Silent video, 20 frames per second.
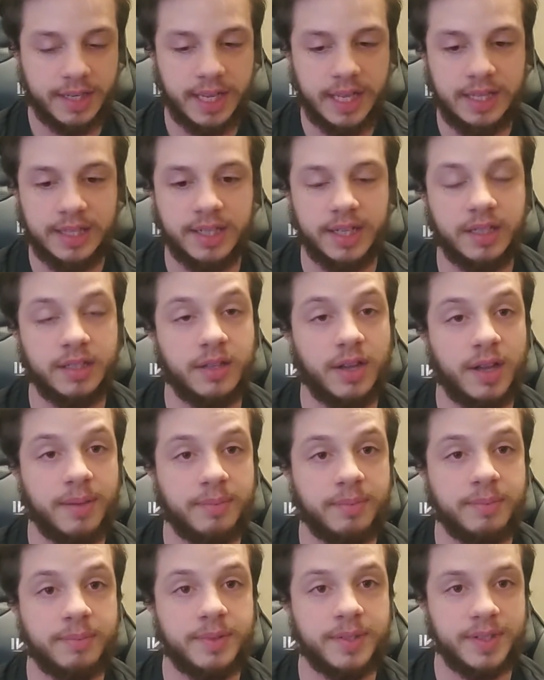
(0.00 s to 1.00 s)
It's a
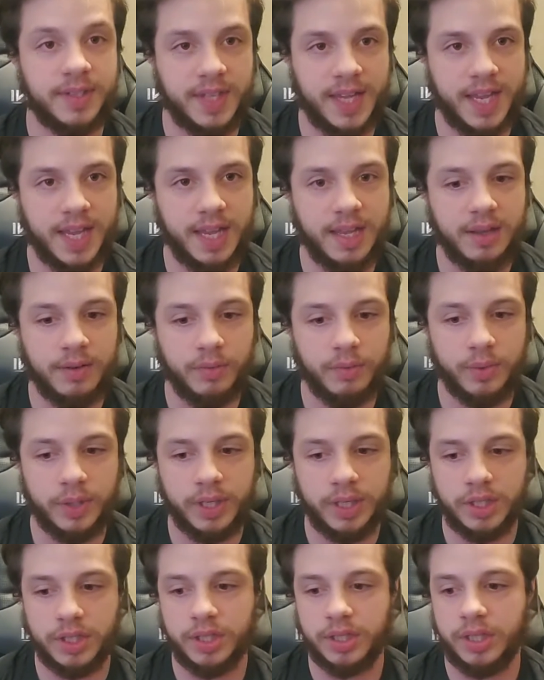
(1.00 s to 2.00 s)
Type C,
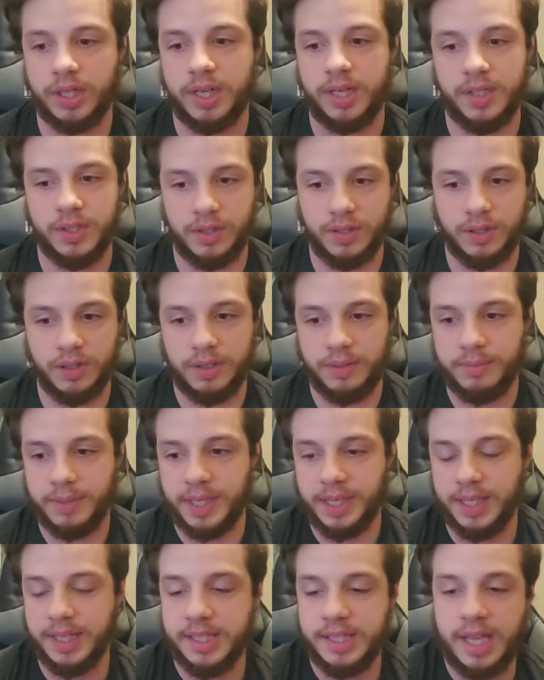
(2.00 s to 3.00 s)
which is good
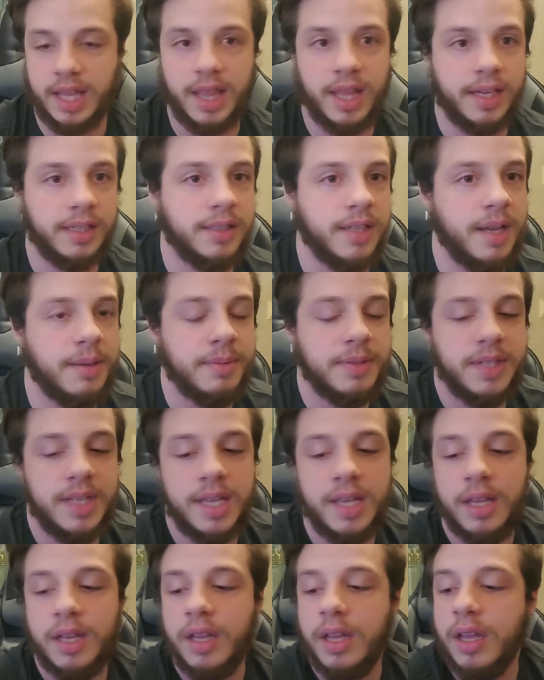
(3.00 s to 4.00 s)
because I like Type
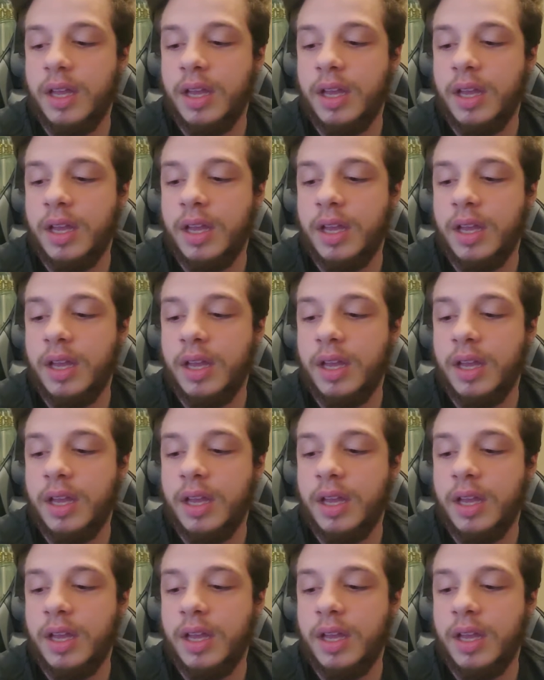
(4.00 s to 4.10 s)
C.